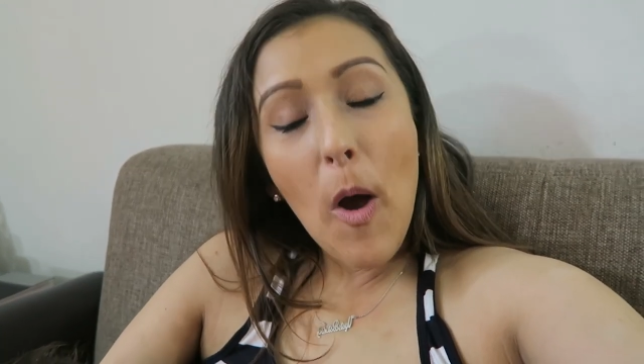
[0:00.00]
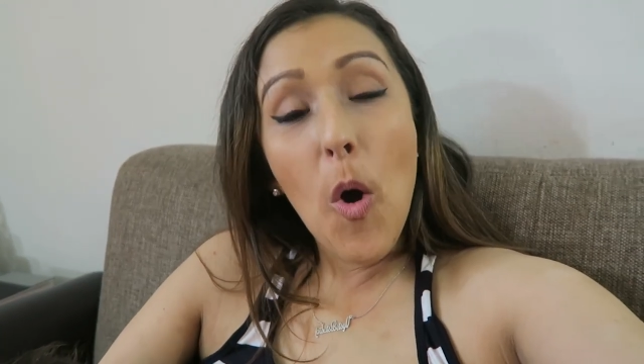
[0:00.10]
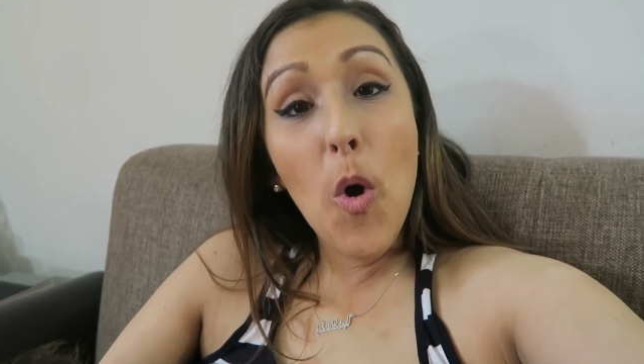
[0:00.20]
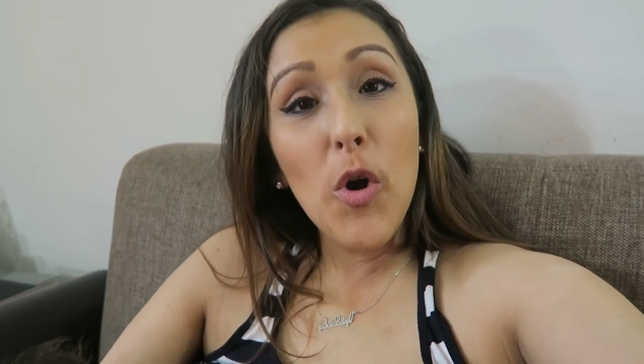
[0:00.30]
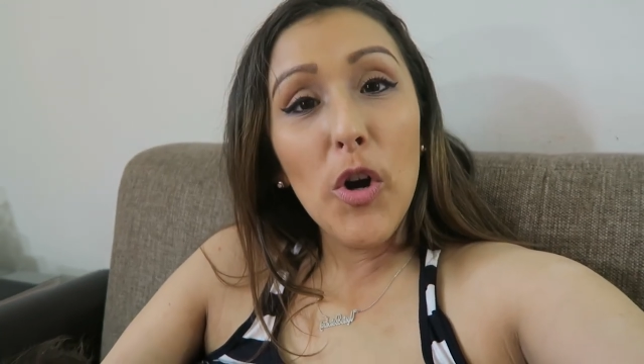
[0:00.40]

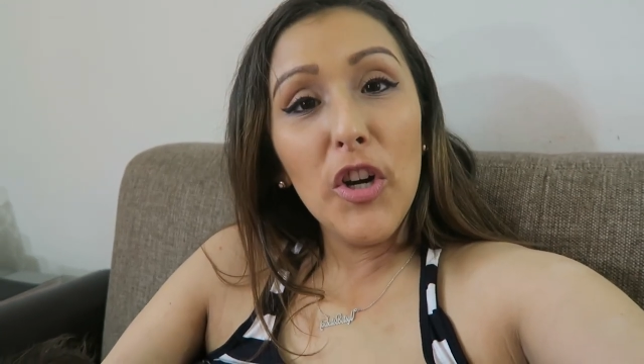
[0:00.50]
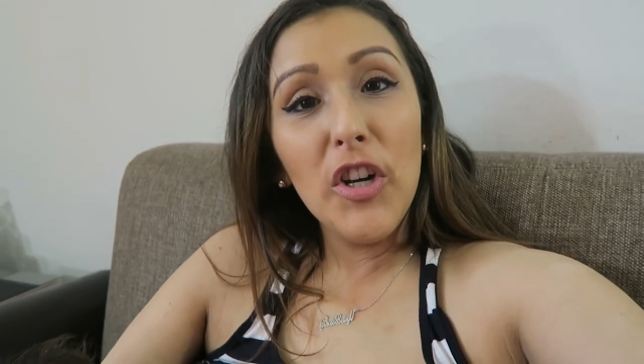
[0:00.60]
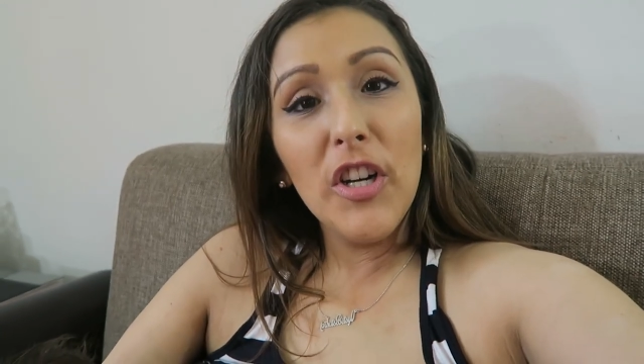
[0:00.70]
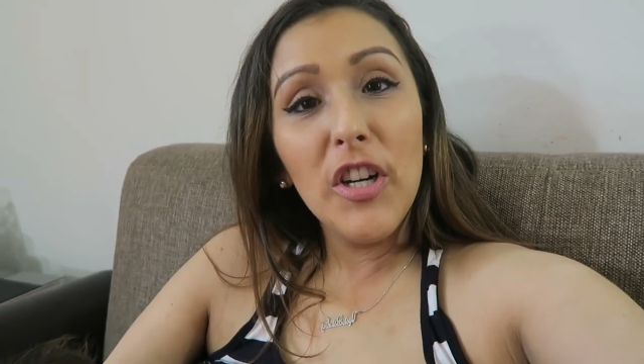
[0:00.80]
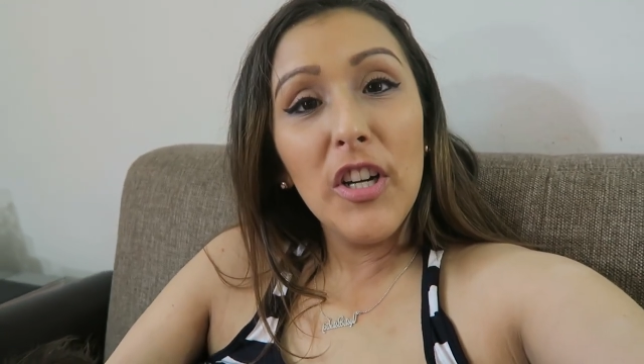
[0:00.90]

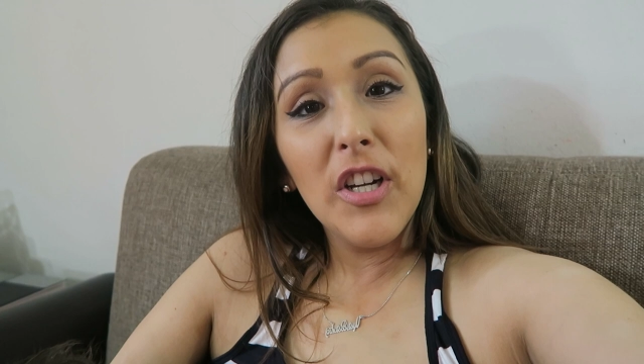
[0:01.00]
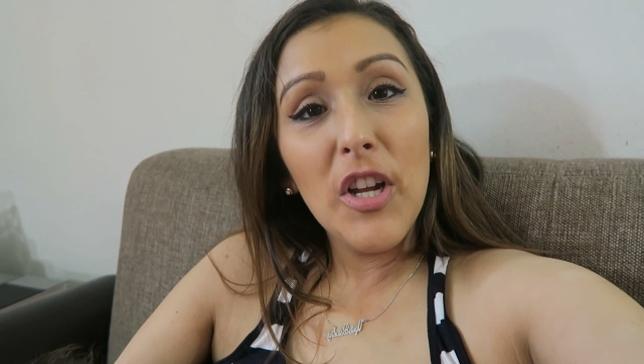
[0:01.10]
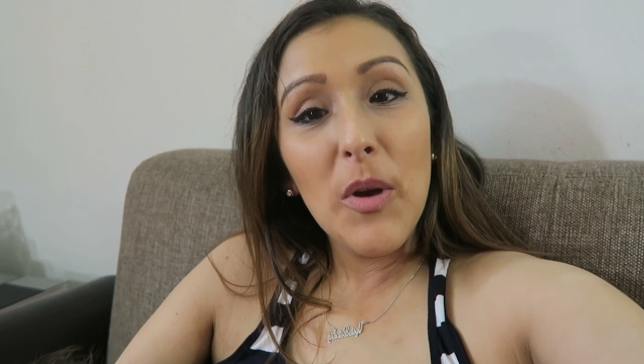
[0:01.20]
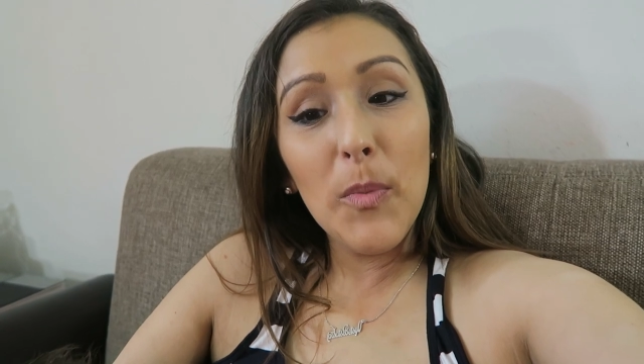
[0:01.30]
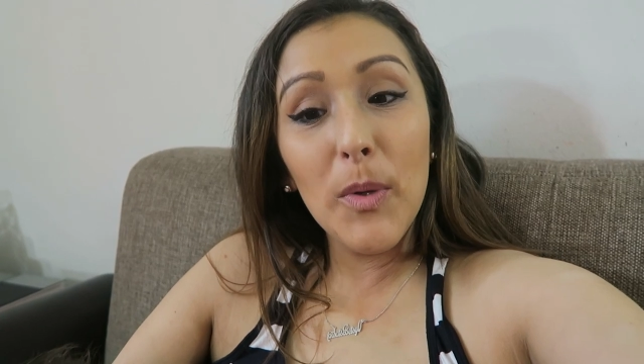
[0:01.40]
Or
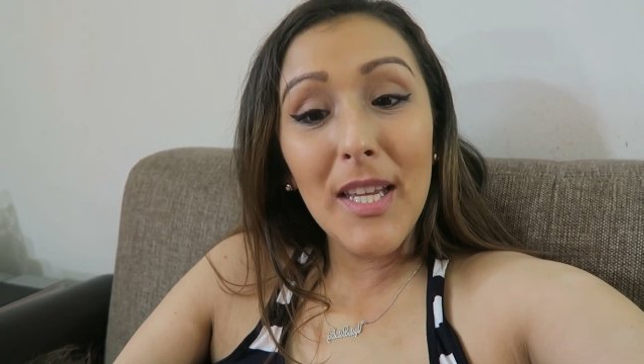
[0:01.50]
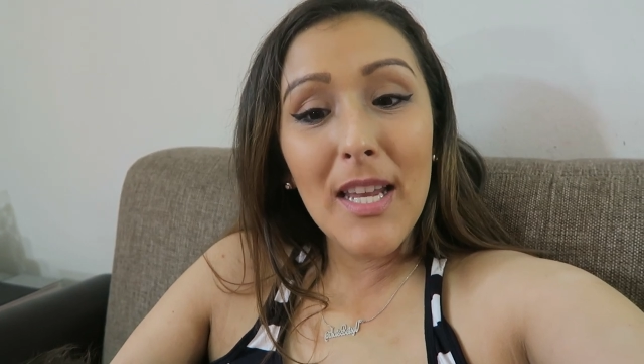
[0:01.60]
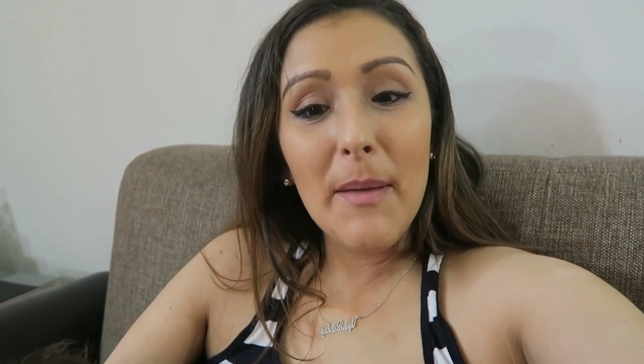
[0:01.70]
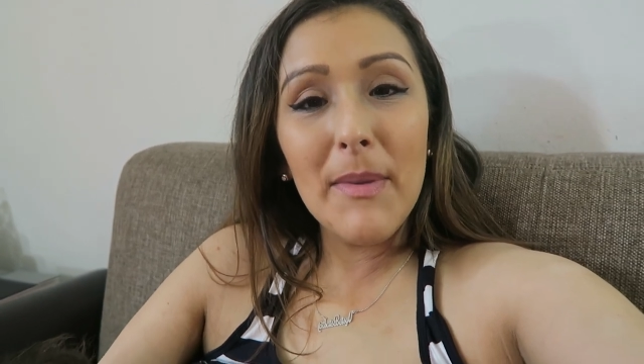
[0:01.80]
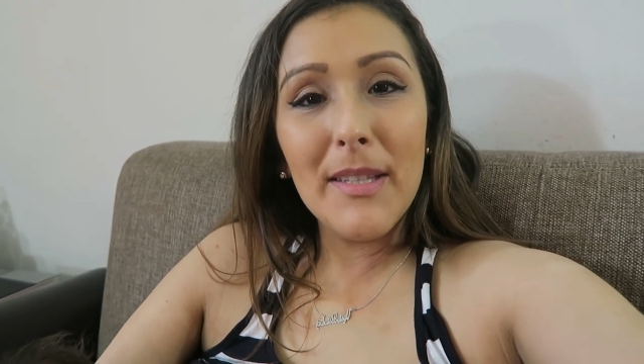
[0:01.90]
will he
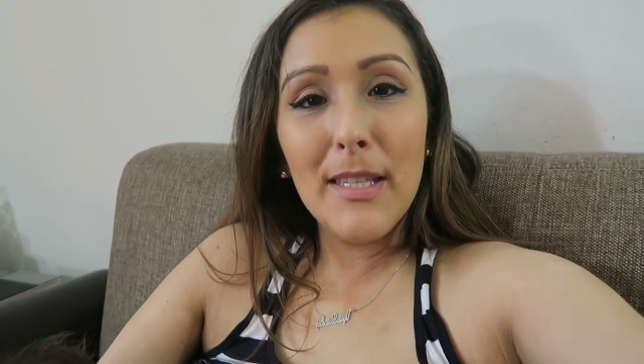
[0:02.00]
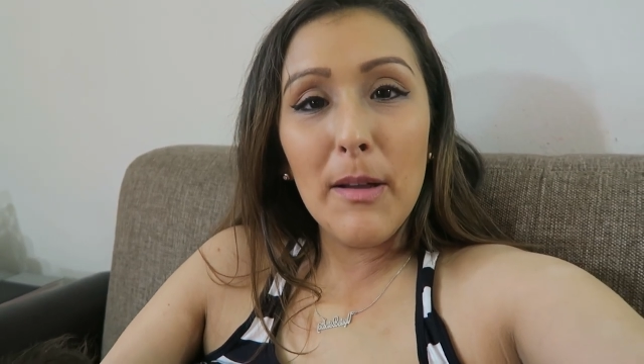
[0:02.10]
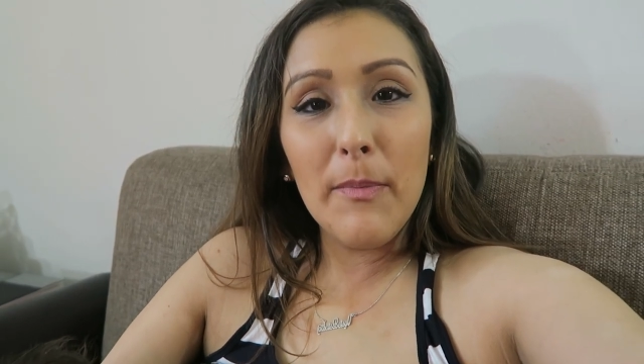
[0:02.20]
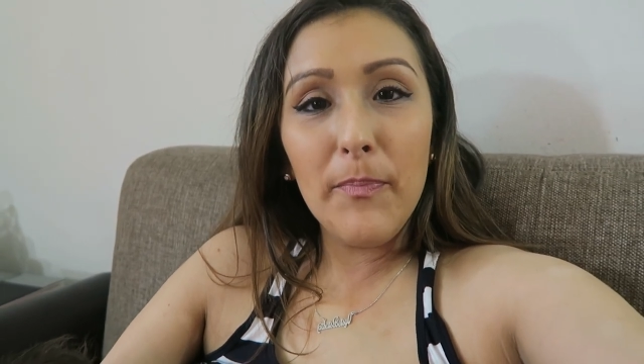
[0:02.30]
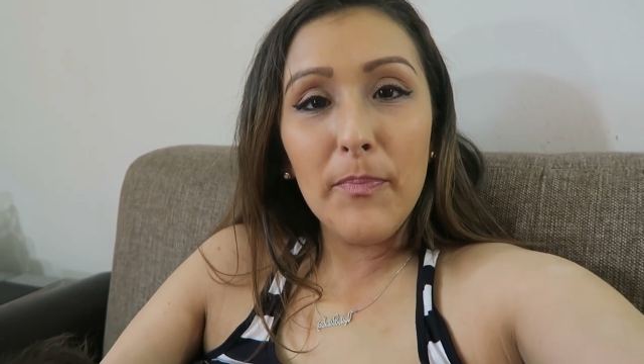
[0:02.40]
not mess
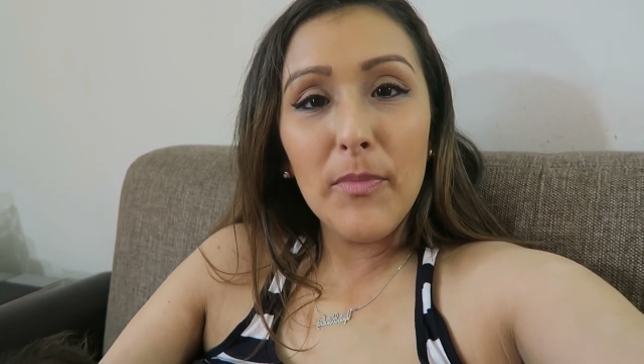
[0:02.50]
up?